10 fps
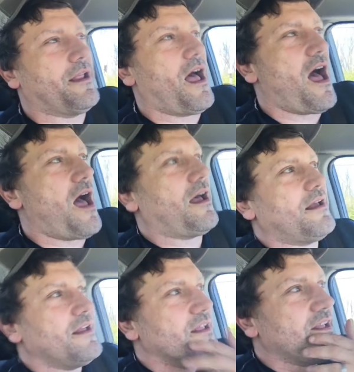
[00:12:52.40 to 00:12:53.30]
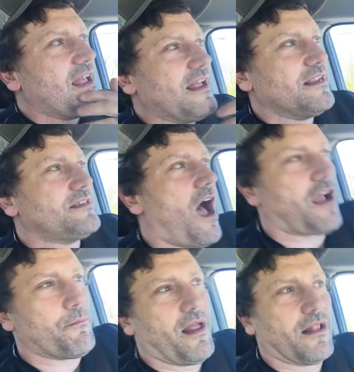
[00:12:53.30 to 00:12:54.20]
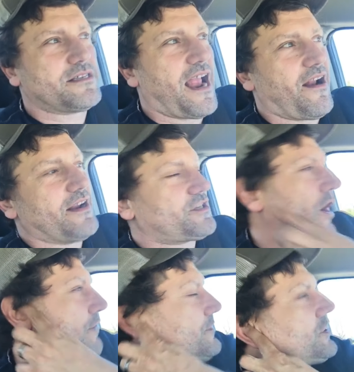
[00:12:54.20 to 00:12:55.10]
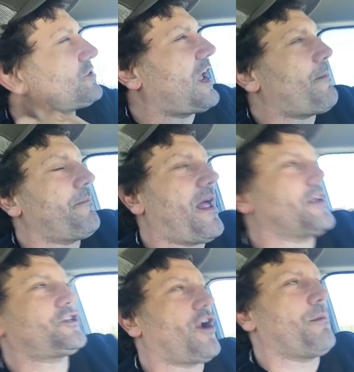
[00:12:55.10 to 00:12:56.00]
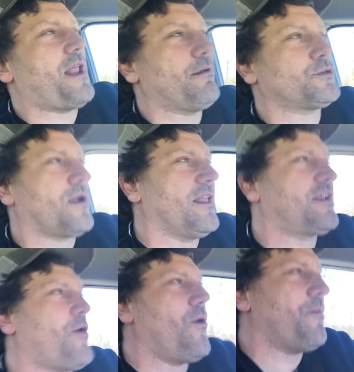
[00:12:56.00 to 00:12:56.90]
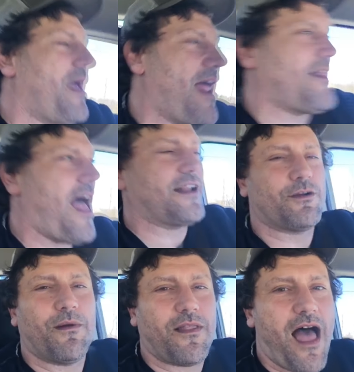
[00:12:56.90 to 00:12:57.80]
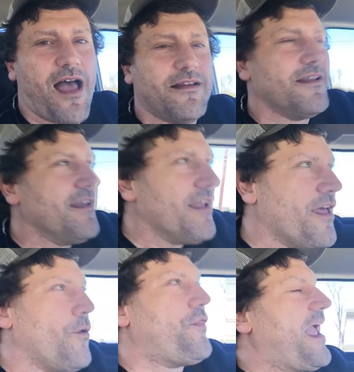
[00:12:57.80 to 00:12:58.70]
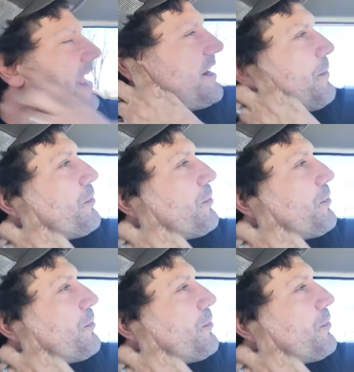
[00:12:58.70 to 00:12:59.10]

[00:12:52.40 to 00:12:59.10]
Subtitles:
to duck military service or something. I'm not sure, but they was really cool, man. I liked them a lot. They